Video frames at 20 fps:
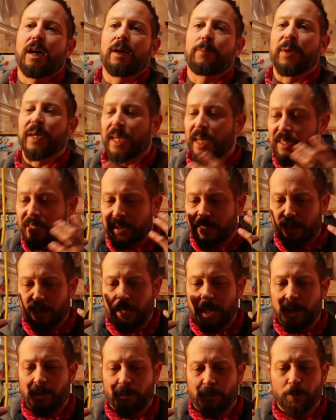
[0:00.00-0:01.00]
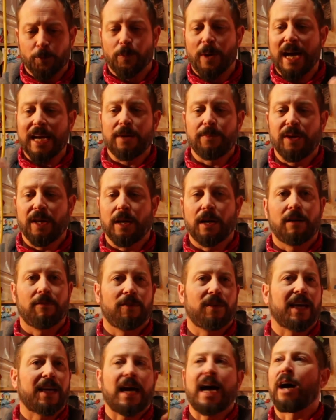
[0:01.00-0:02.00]
because it reminded me of
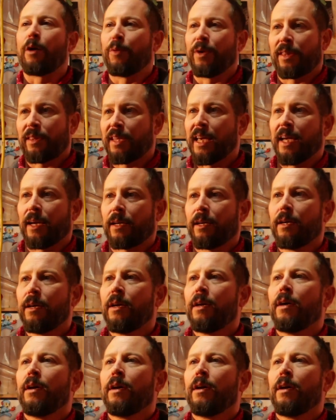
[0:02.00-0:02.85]
like how we think,